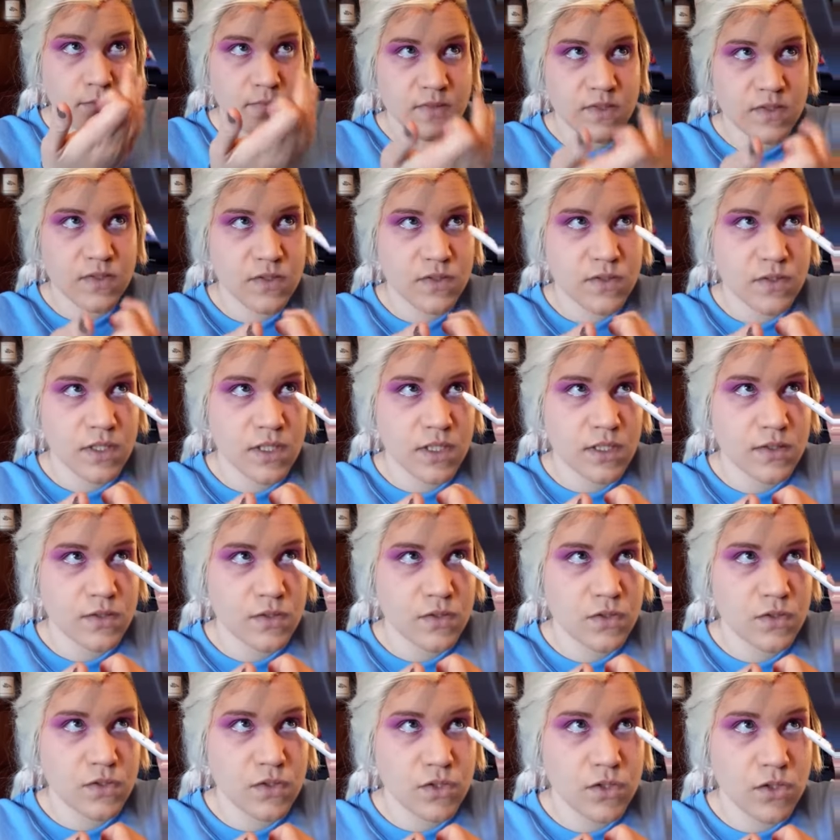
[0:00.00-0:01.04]
It's not as
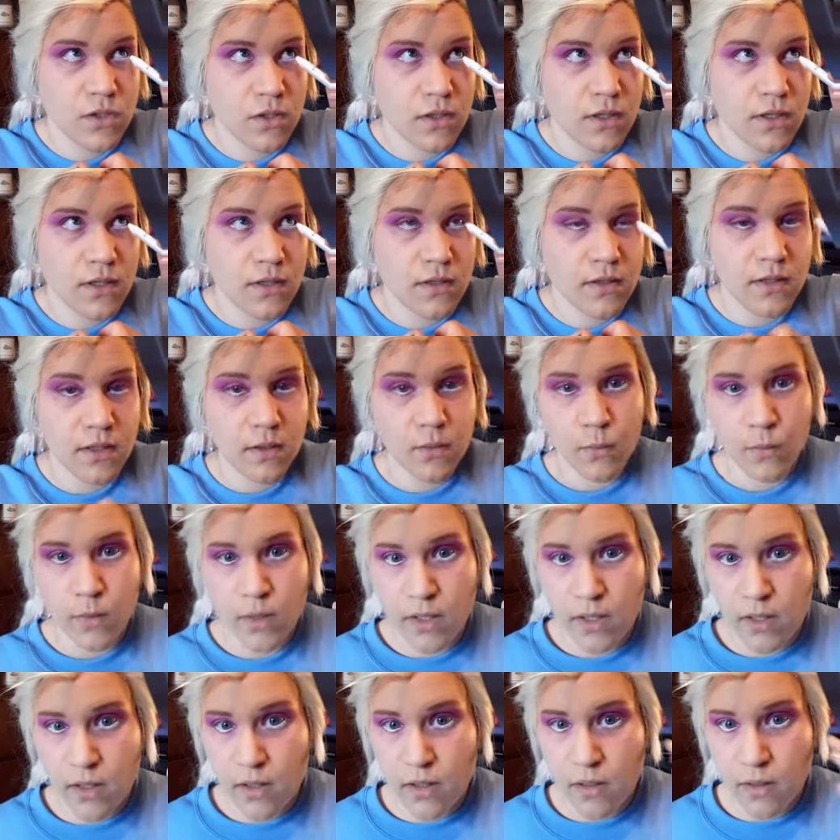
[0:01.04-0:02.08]
jarring that
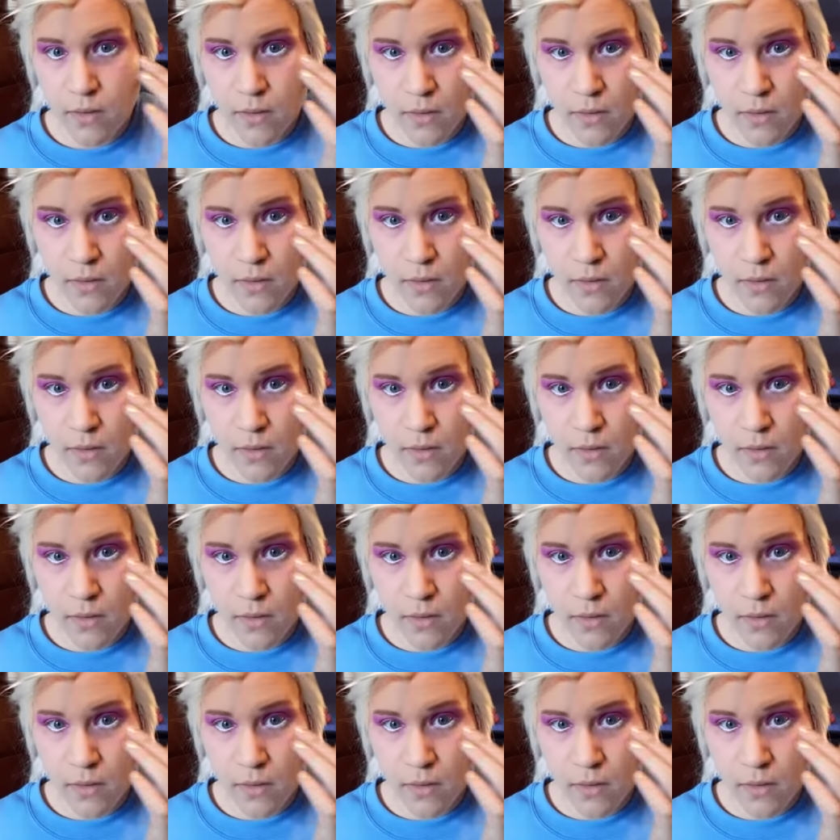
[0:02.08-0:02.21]
way.